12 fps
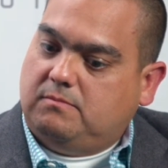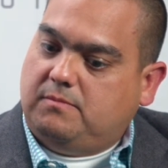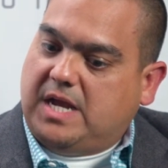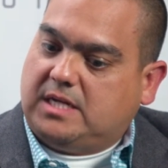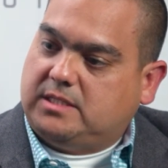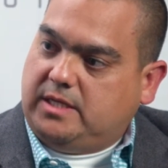
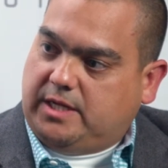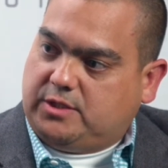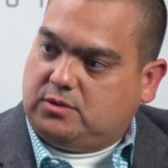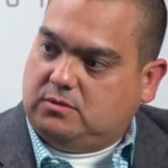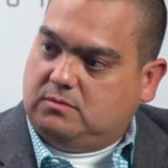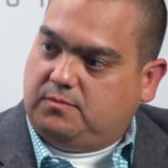
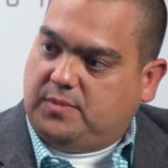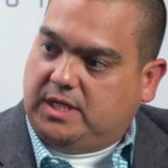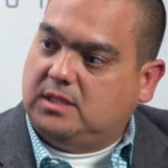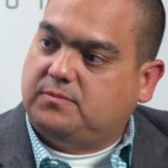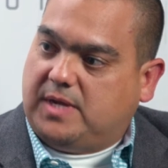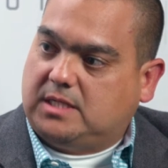vaccination,
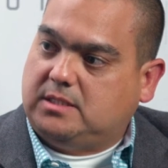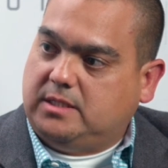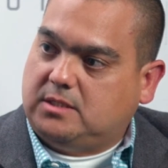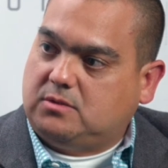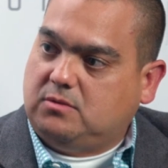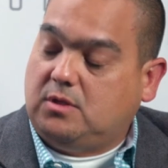piglet vaccination.